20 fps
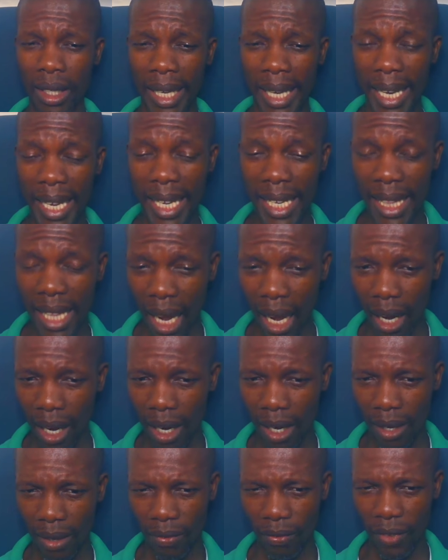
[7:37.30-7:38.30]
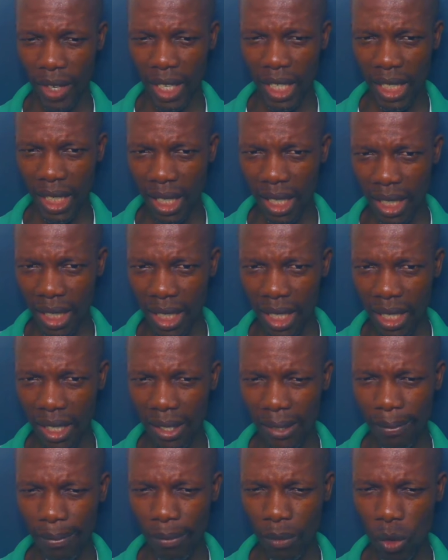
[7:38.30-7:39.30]
either fresh
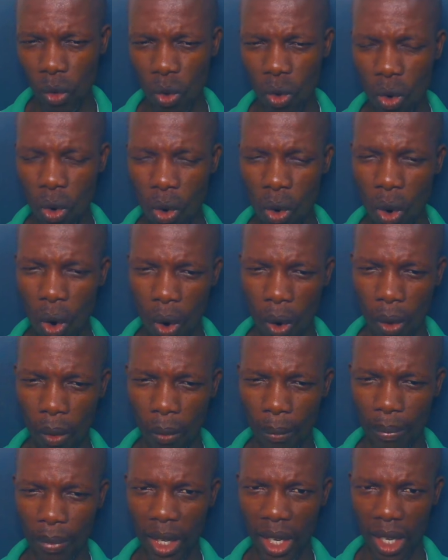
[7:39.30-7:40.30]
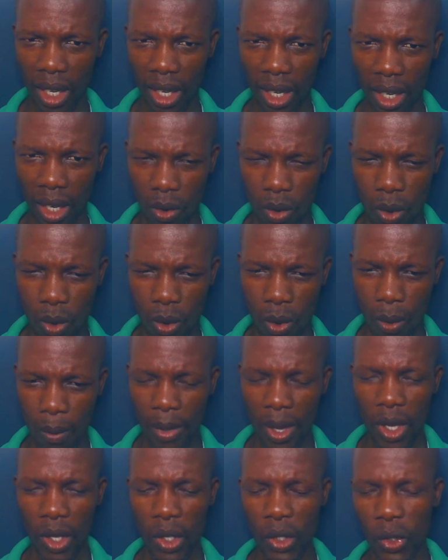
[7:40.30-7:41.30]
elections or a coup.
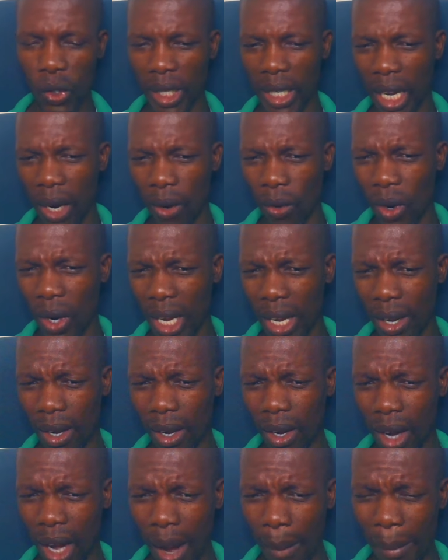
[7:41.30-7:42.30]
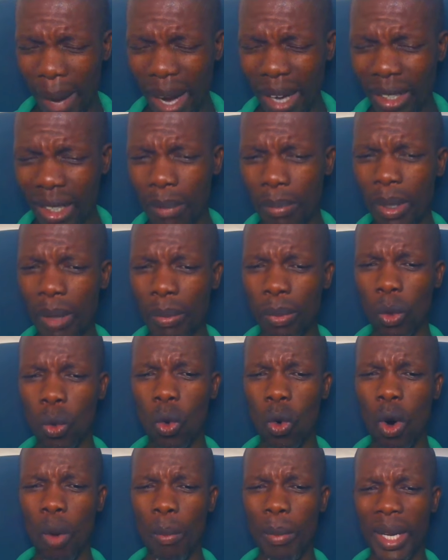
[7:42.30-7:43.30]
So now, among the people
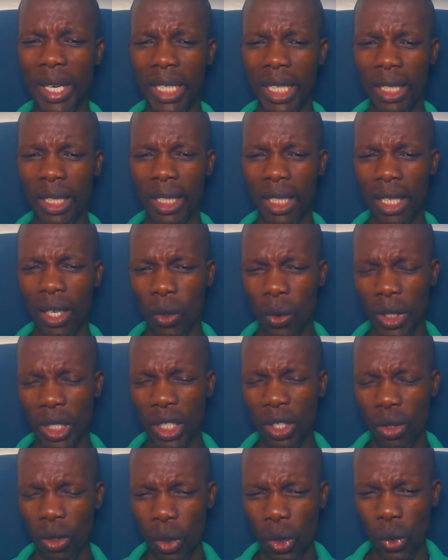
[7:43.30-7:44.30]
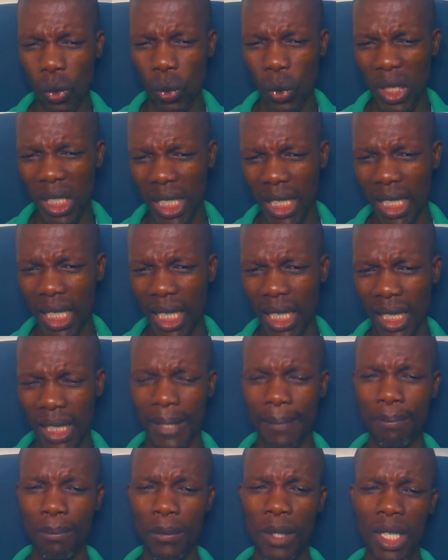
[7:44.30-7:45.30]
who commented, including those who sent
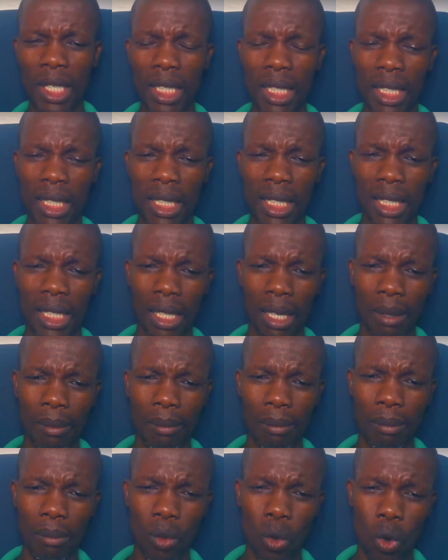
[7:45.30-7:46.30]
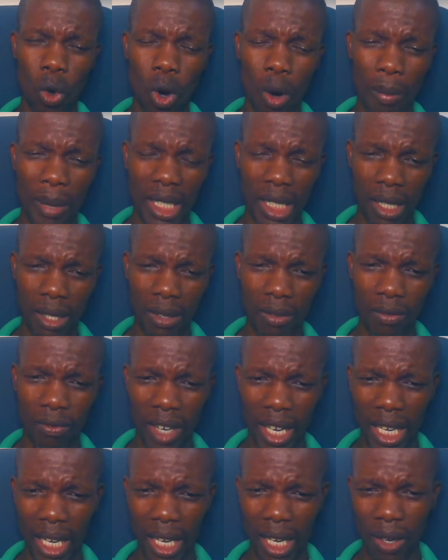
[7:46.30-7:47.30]
us some comments
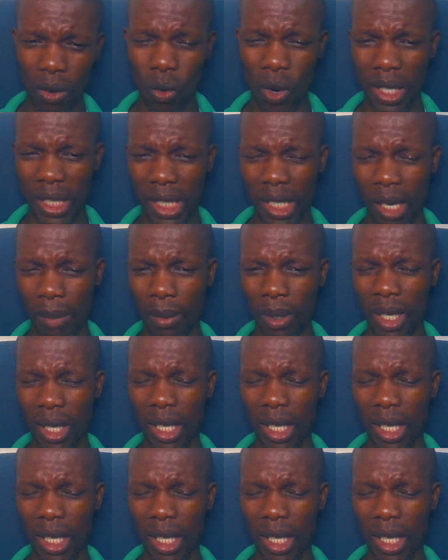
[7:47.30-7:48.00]
via WhatsApp,